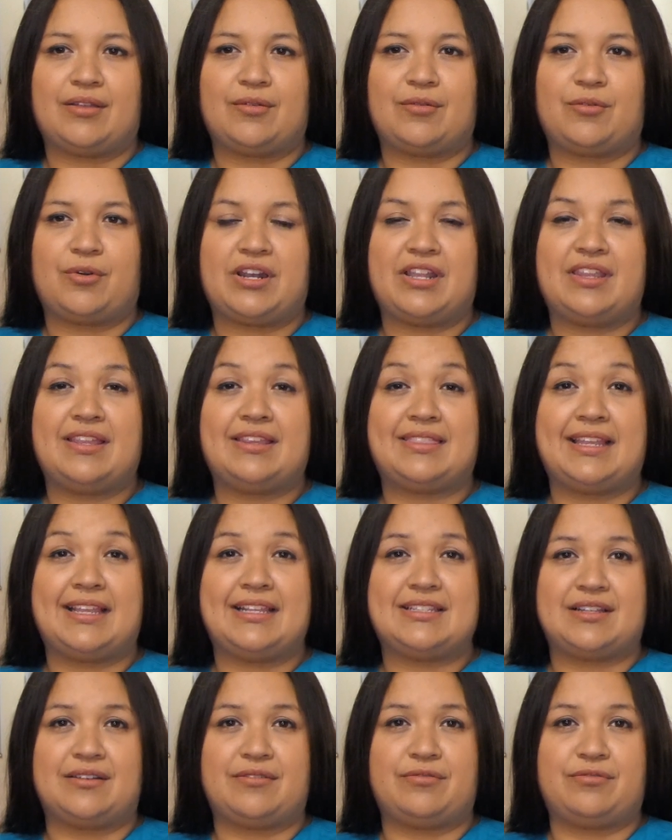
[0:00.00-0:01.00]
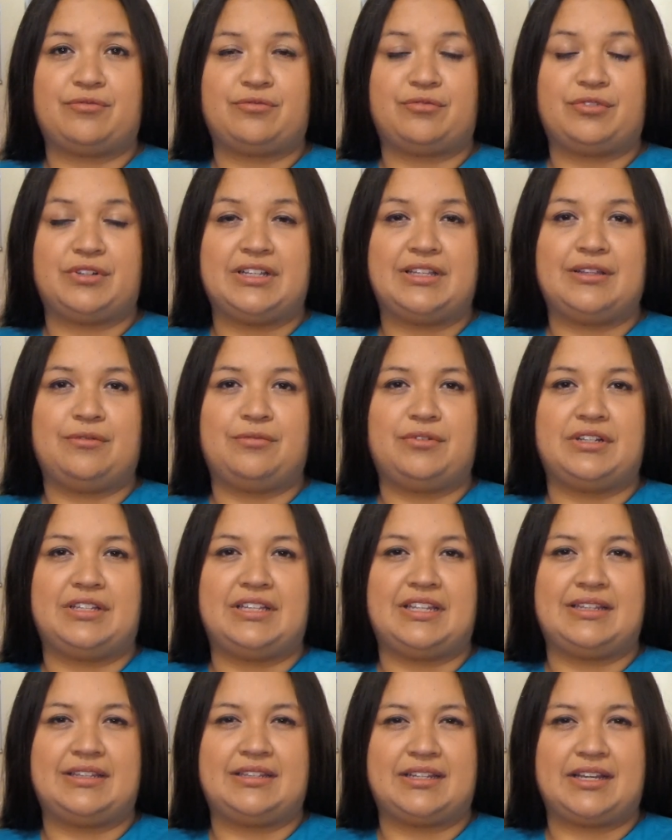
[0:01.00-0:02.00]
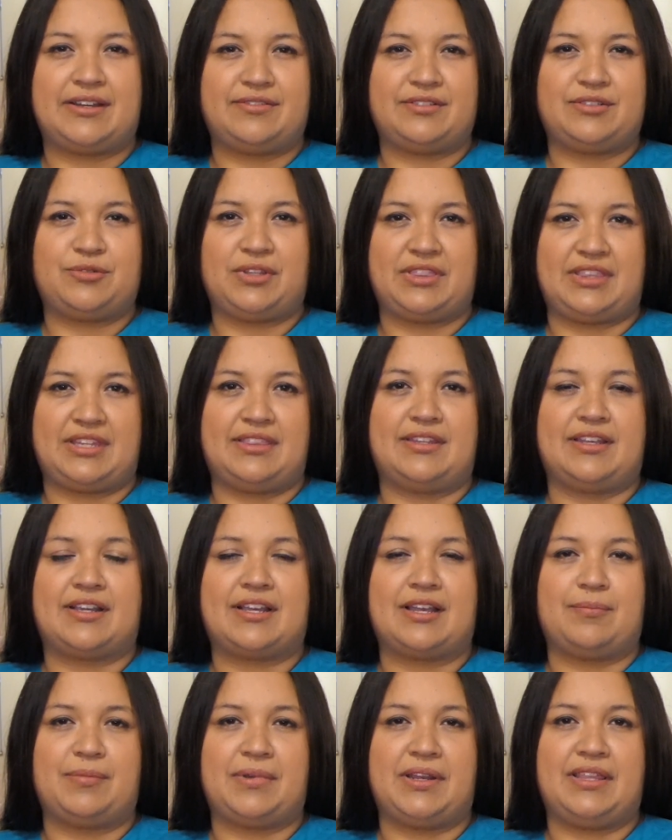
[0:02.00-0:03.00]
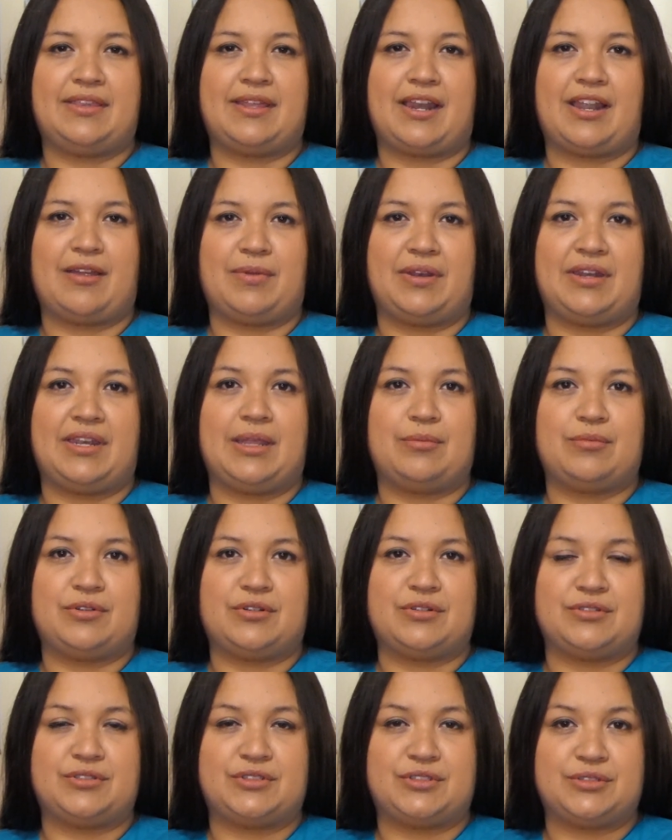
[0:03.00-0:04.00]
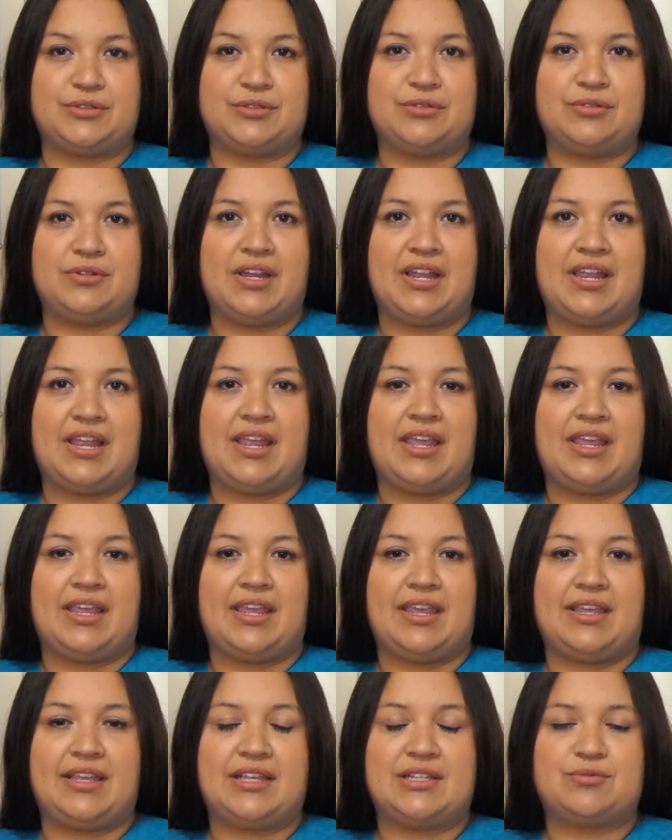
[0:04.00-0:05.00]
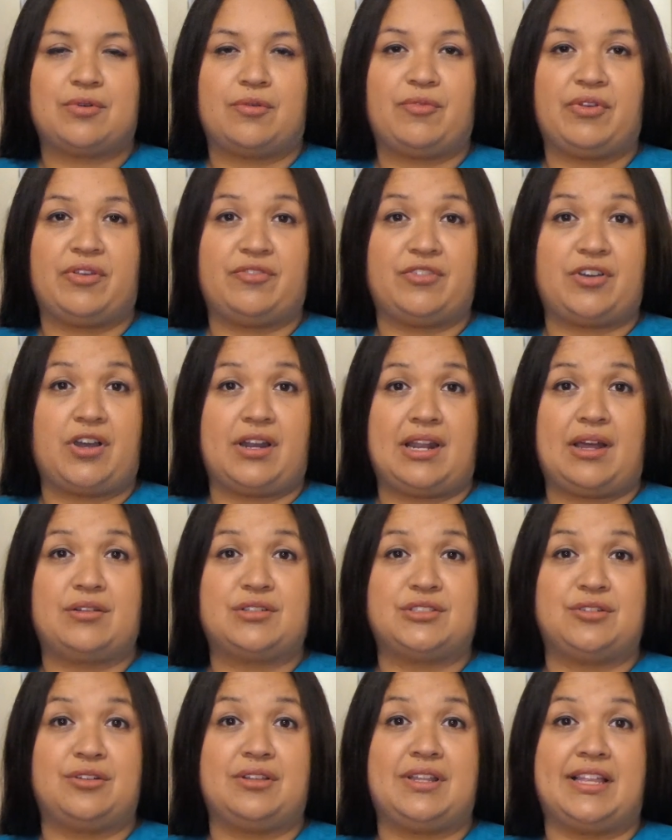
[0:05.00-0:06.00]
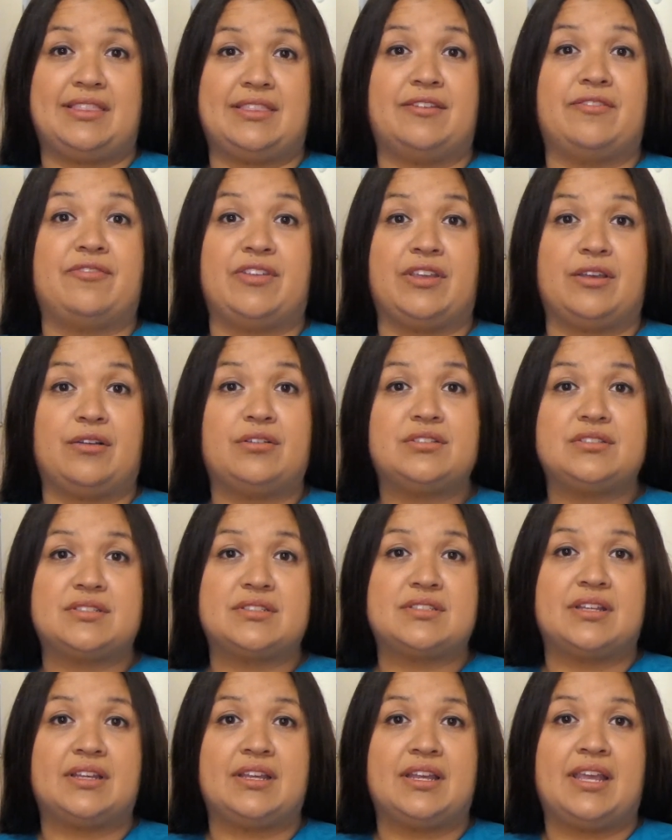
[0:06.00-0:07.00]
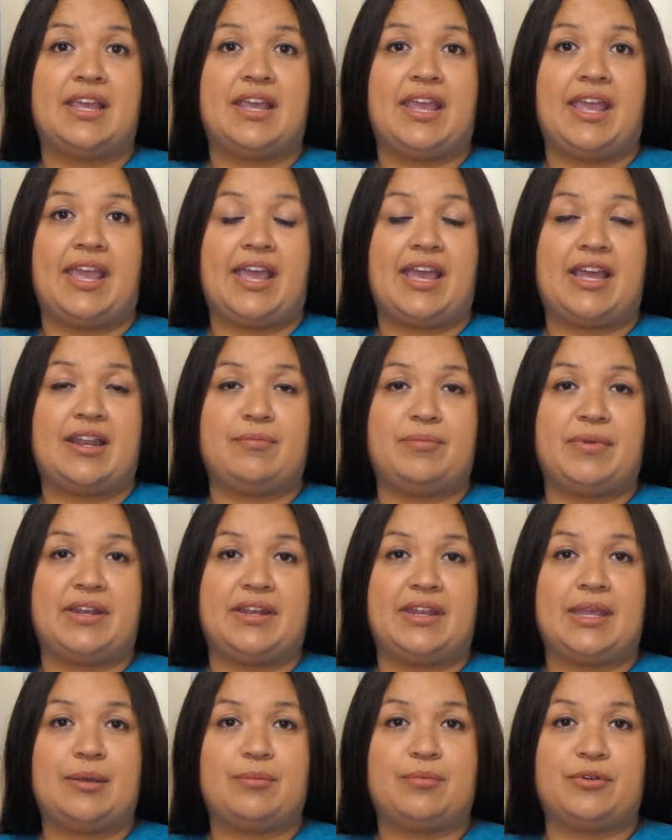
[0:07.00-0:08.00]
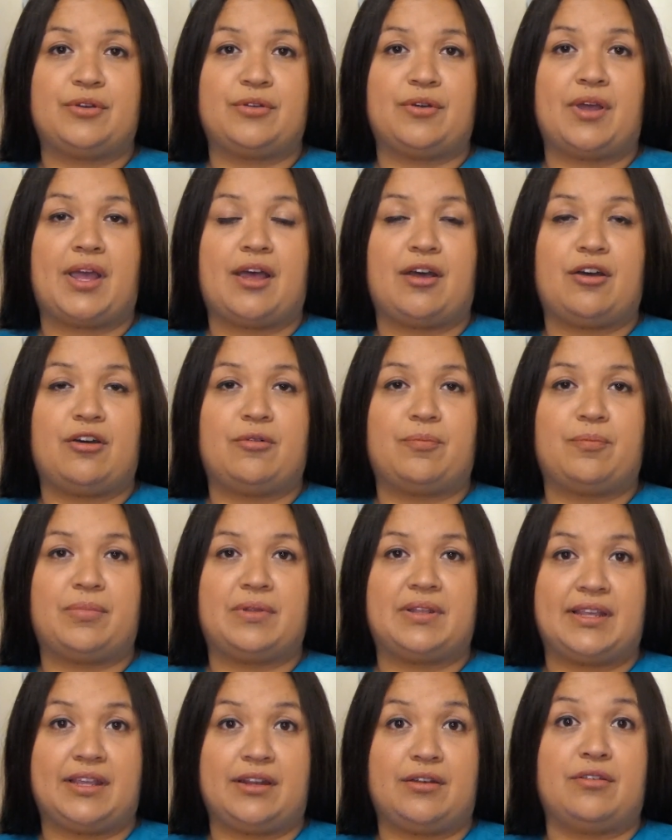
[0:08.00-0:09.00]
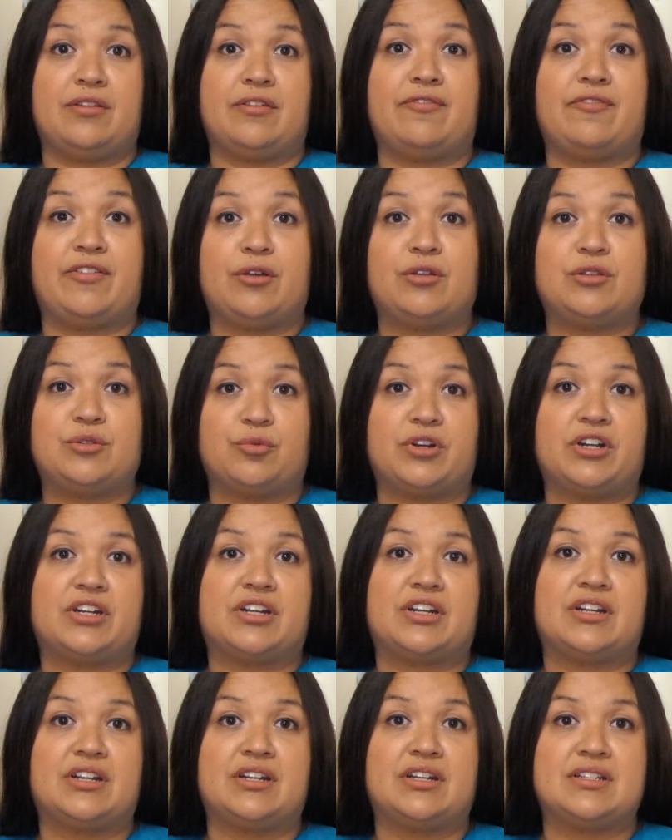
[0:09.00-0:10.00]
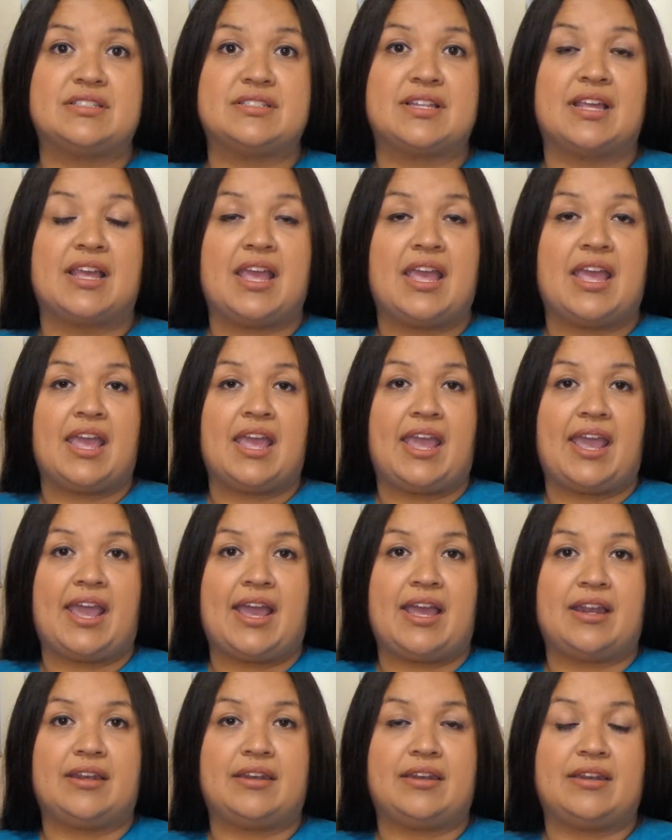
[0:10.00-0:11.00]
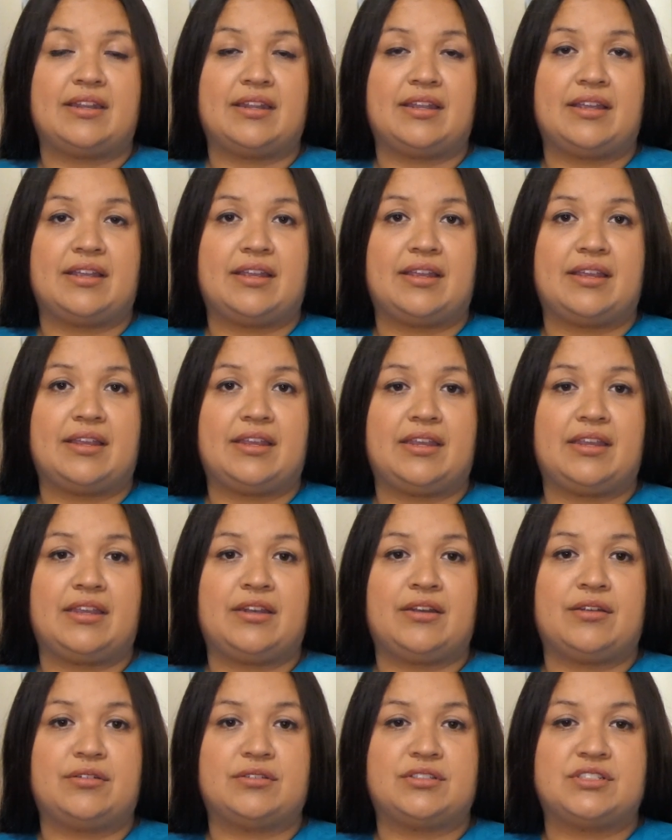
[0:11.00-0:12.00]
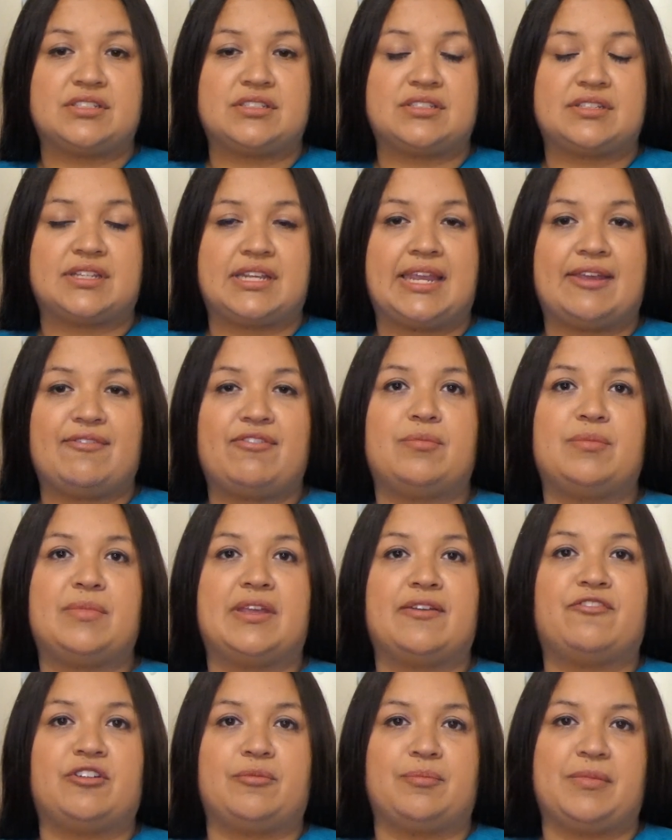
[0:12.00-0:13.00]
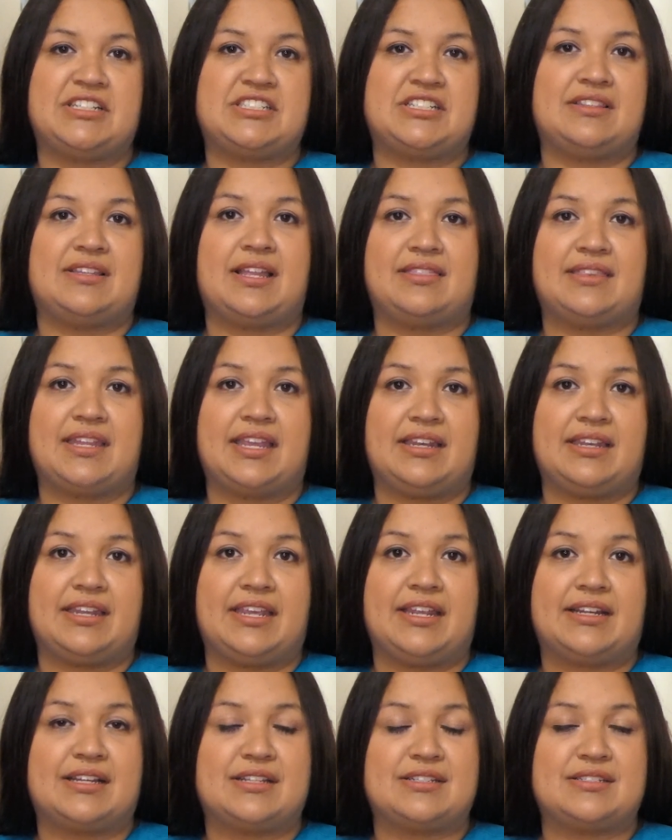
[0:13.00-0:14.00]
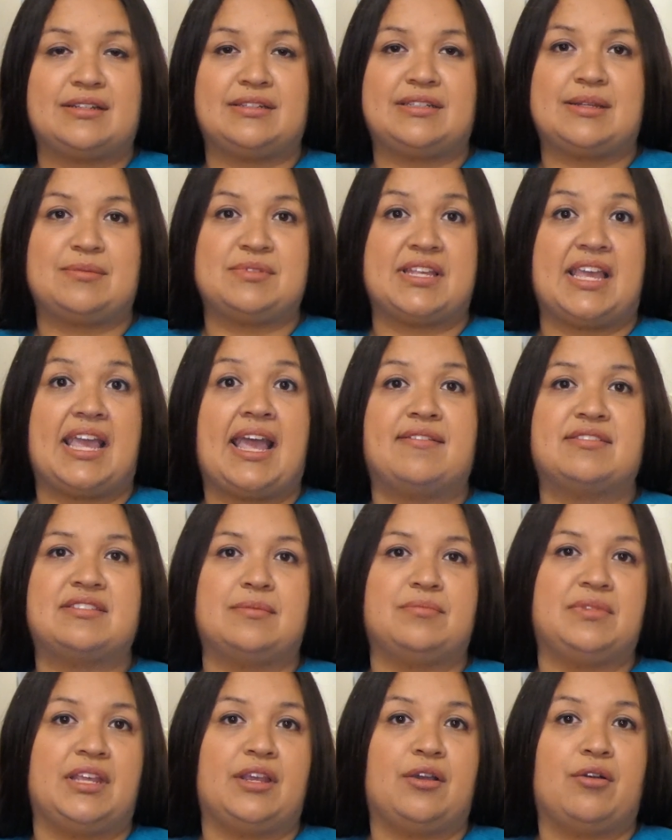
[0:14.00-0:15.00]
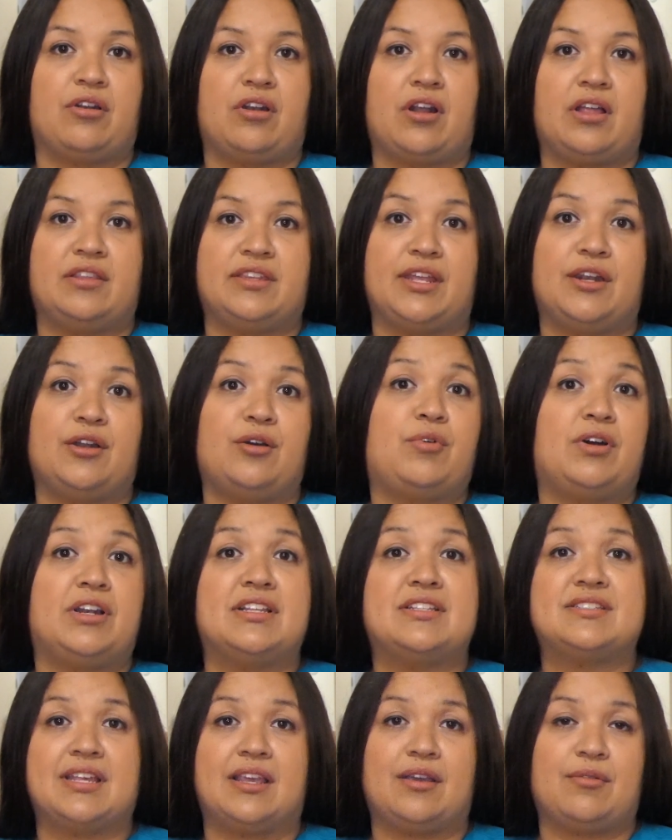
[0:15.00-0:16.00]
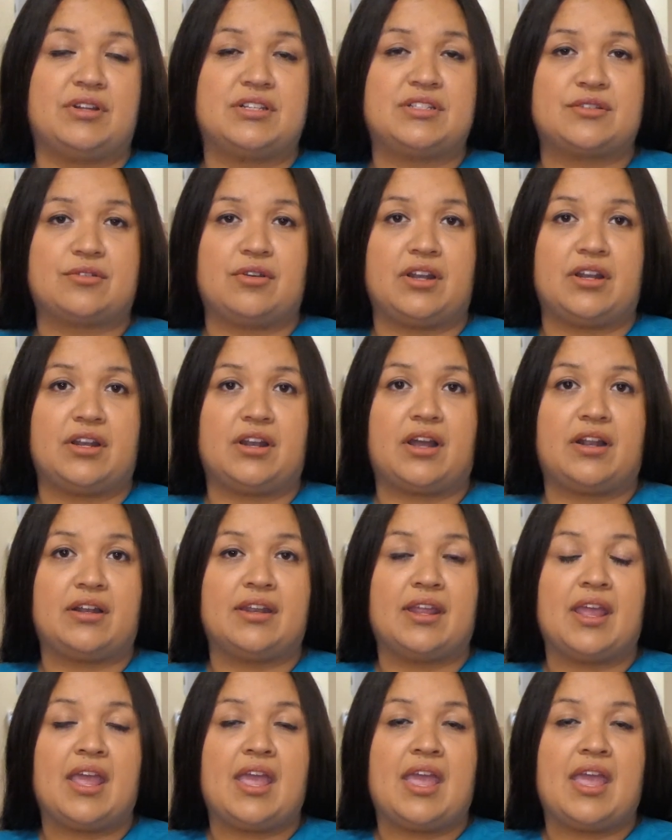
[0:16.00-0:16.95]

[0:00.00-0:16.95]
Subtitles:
One of the things I've really, really loved within the company that I've been able to do is when we've gone out to like the fields and been able to help, you know, the field workers and, you know, just give them the information that they need, because sometimes they have something going on, they don't want to say what's going on.